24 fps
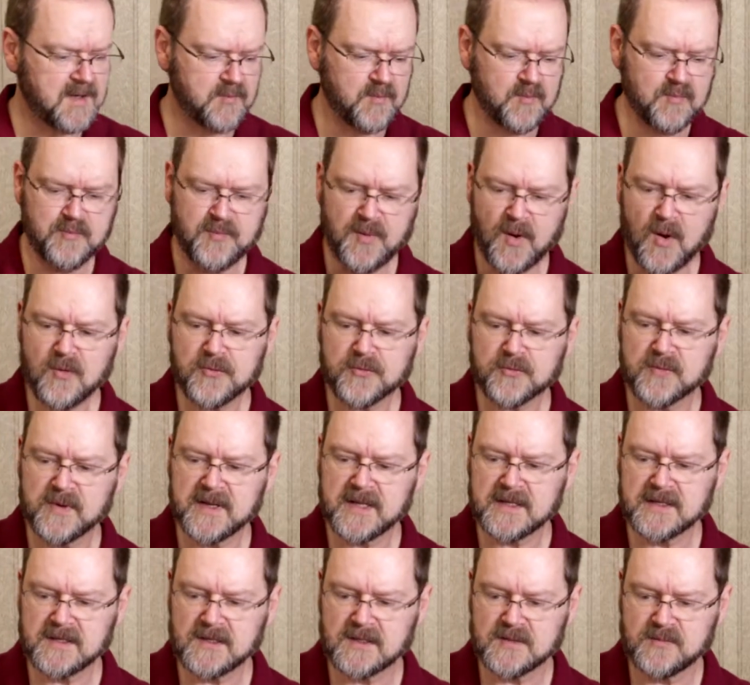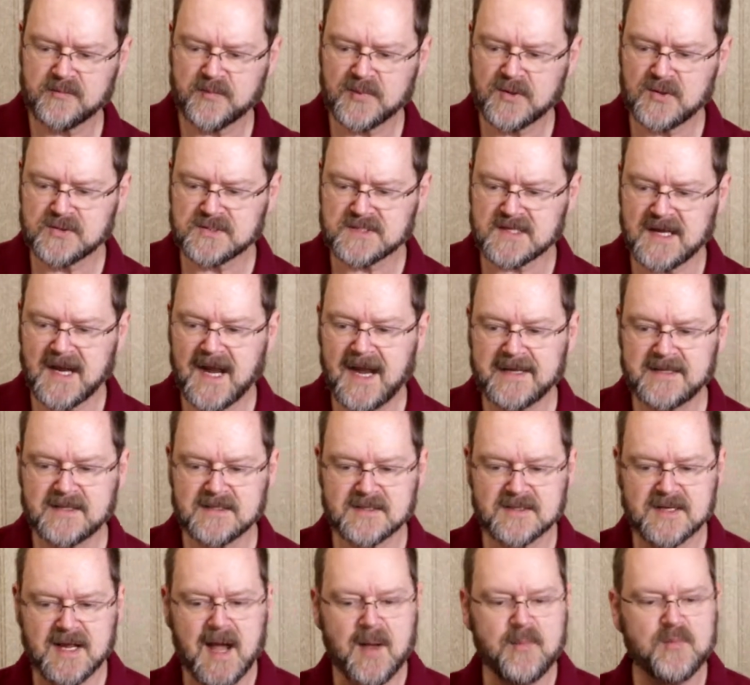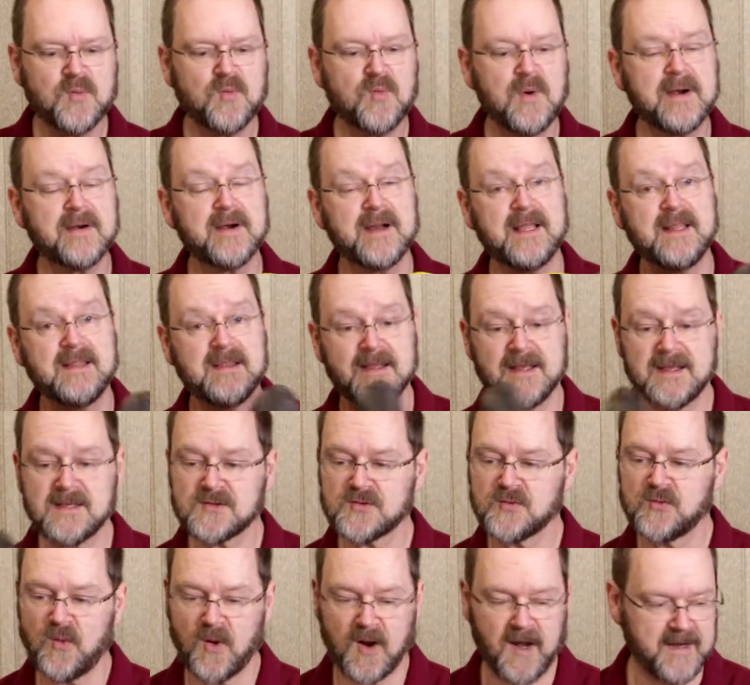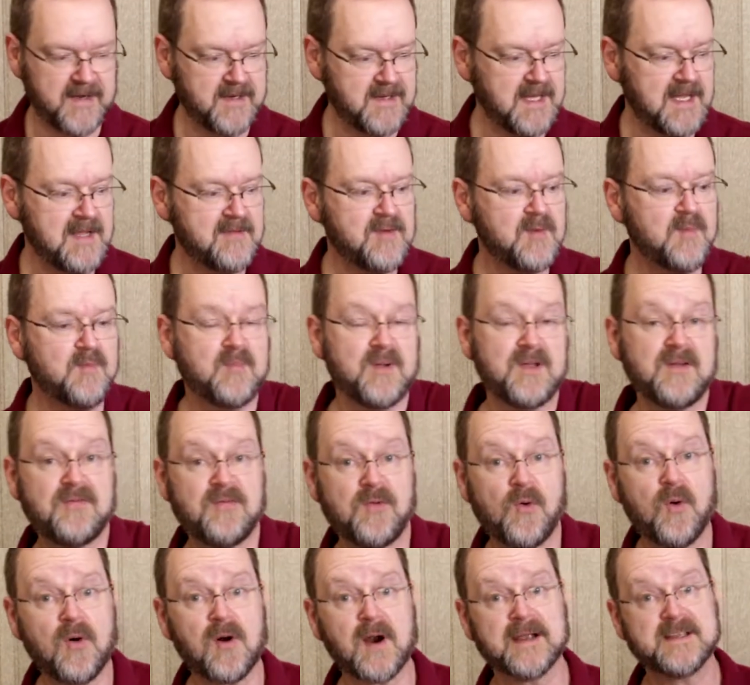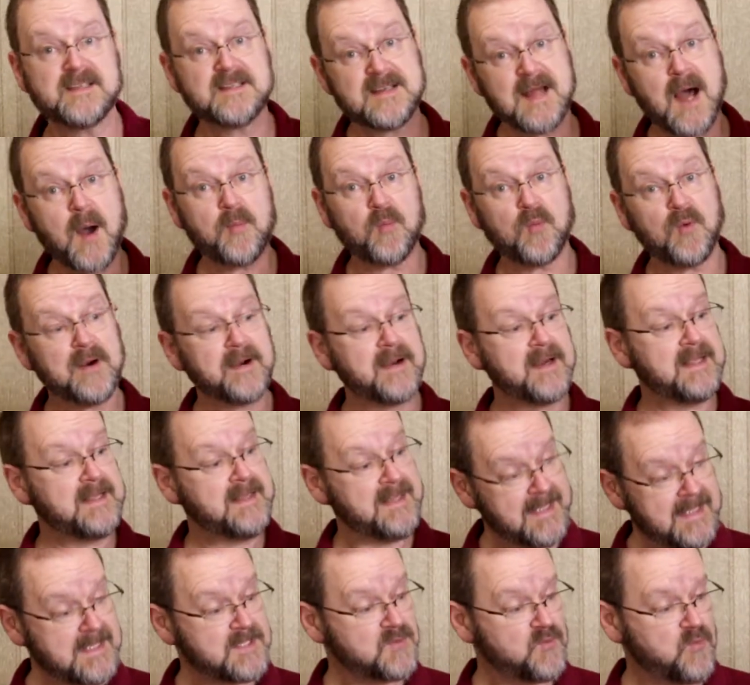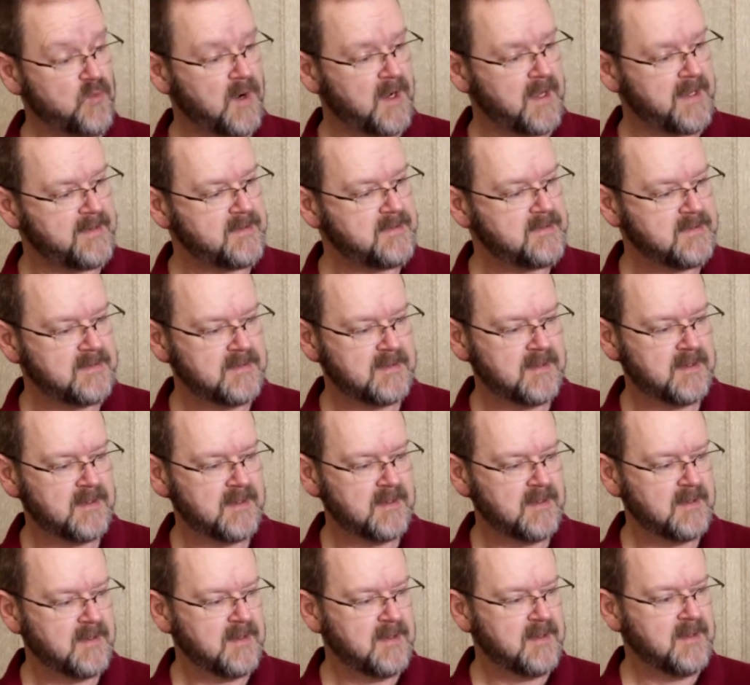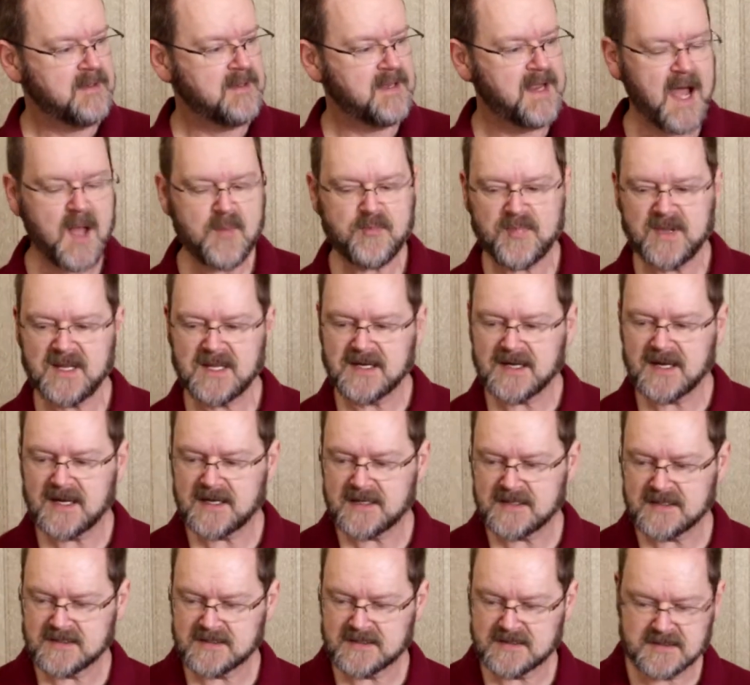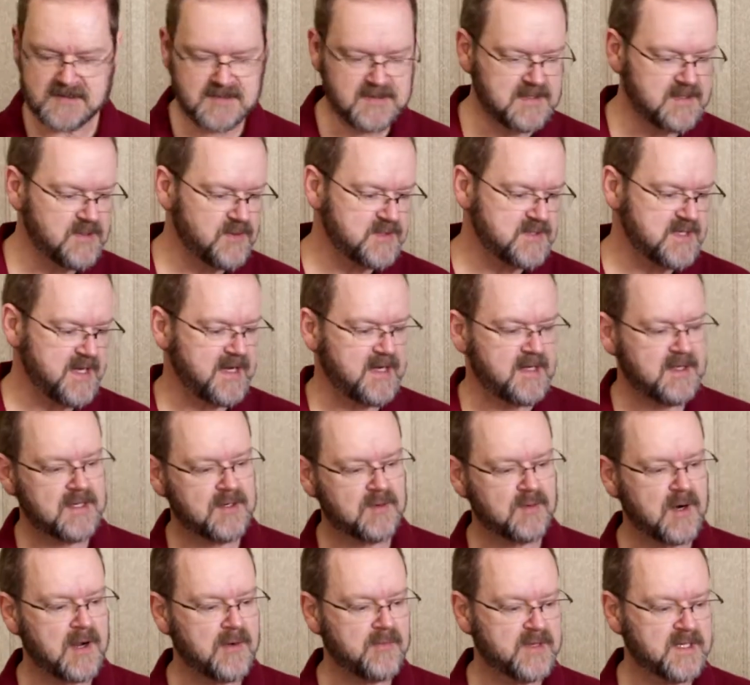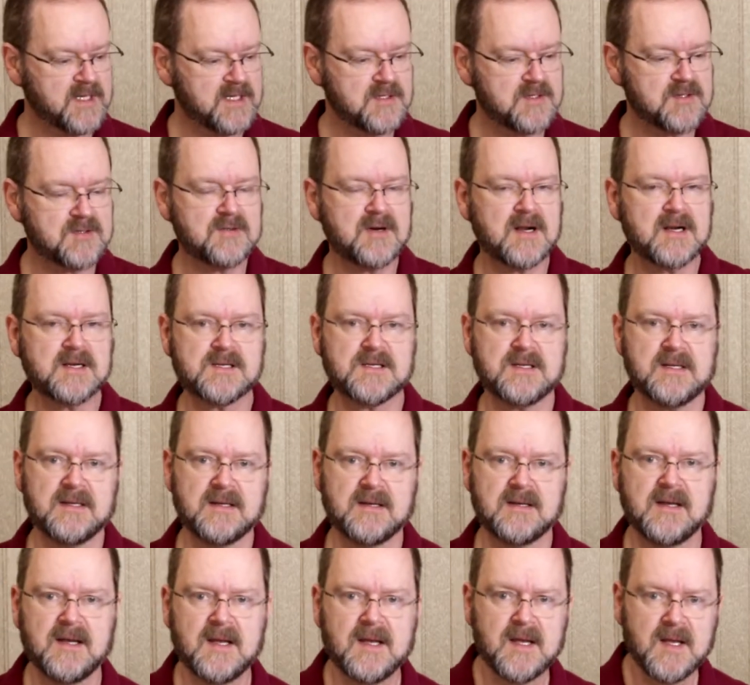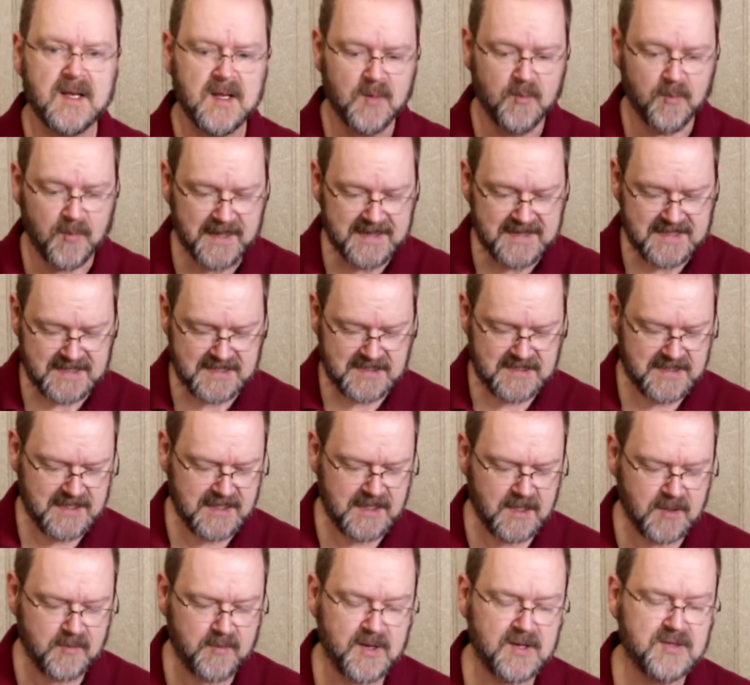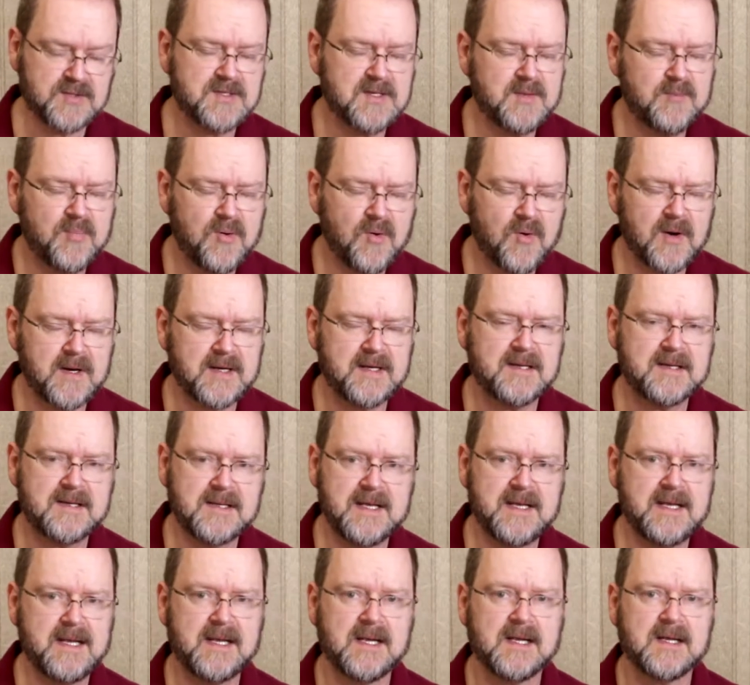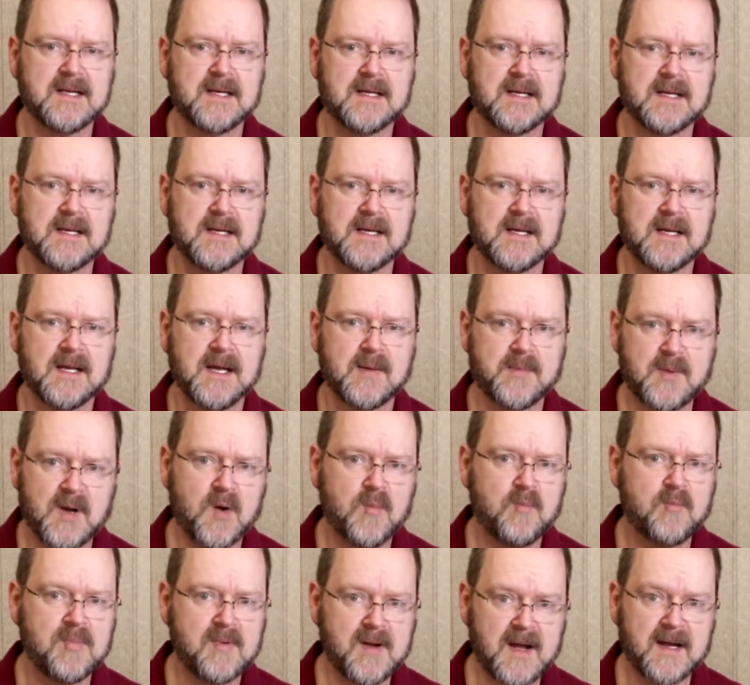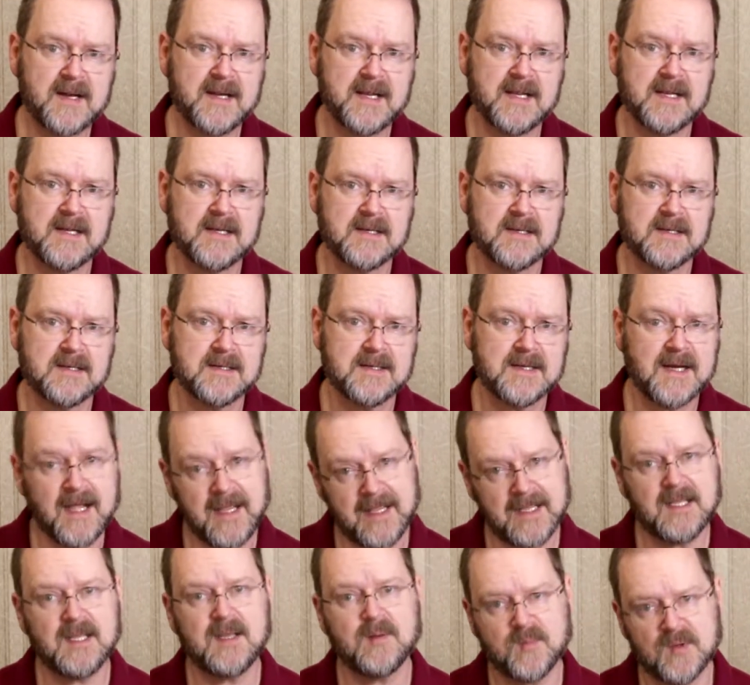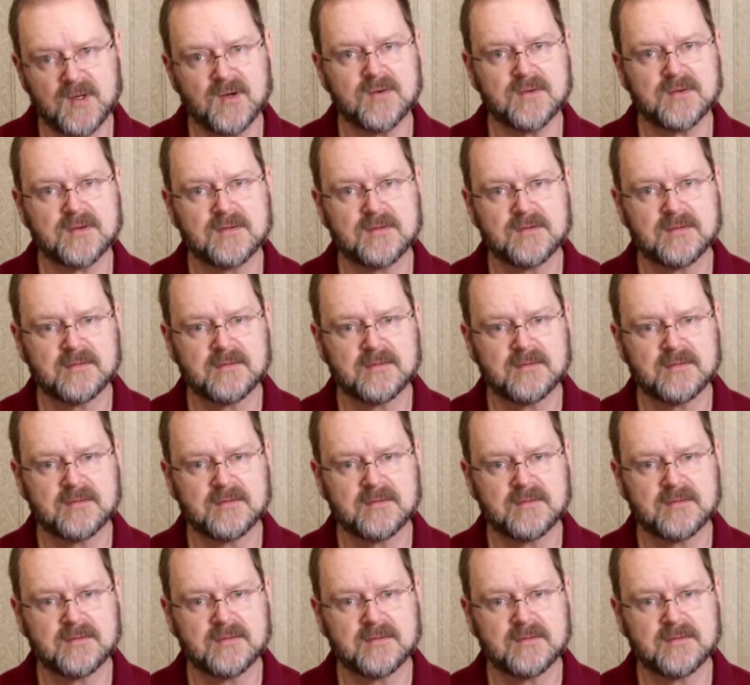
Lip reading: Both really good boots. I stopped wearing this one even before I stopped wearing this one, not because there was anything wrong with the construction, but the single most important thing about buying hiking boots.